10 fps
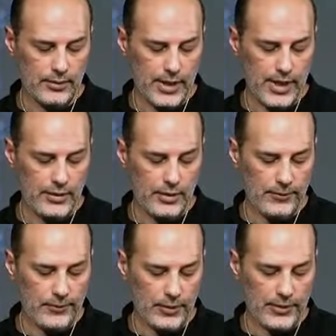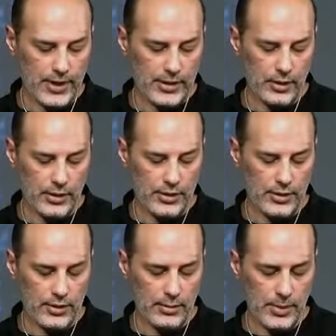The nature of
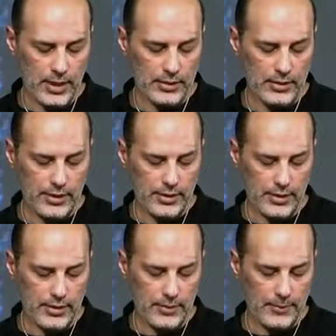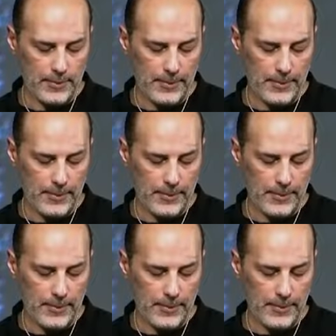psychological compulsion is such